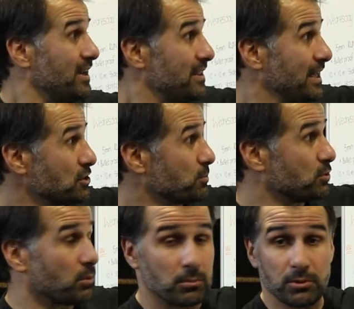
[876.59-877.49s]
That should
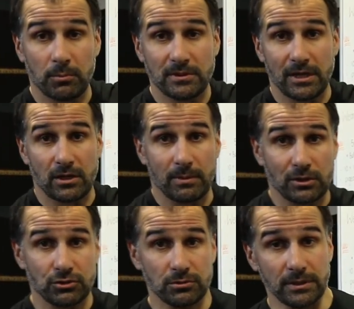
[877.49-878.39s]
probably take you
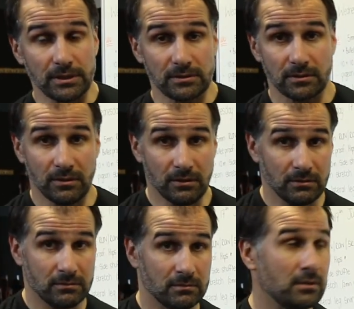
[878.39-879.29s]
about 2 minutes
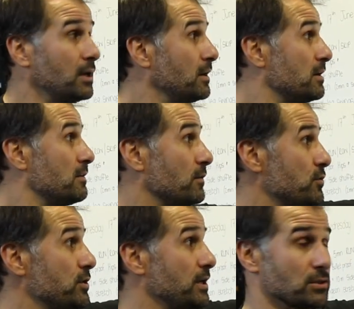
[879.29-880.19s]
for
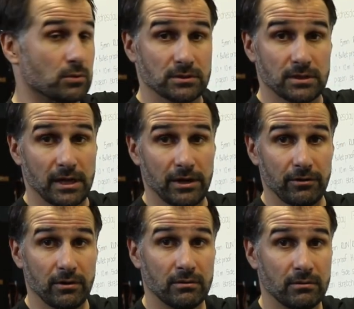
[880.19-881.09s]
30 air squats and
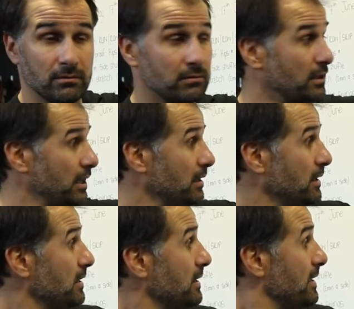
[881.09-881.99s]
100. Okay.
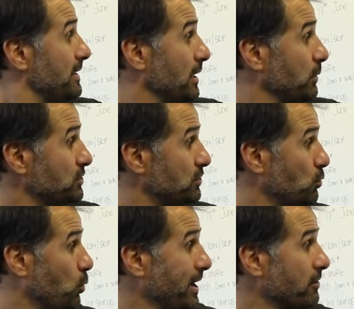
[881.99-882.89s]
Then I want you to do
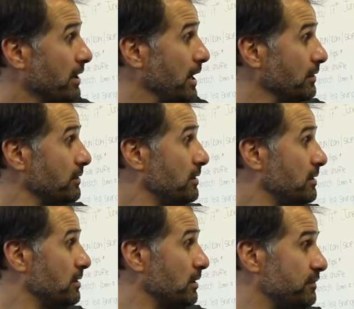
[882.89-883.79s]
one round
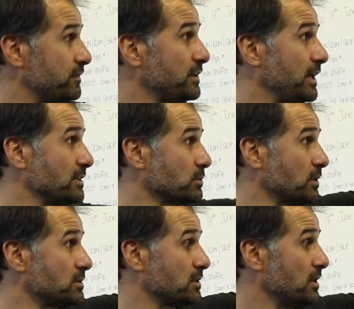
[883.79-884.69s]
of 50 air
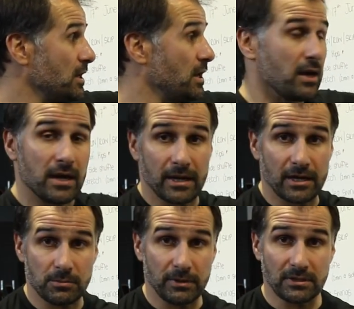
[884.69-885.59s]
squats and
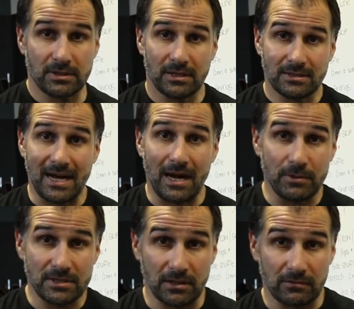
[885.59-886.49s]
100 meters. Time
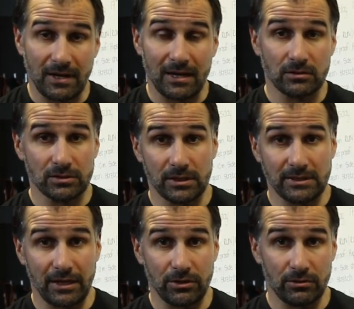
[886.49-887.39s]
yourself. How long is it going to
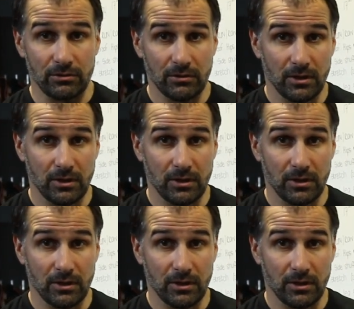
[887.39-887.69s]
take you?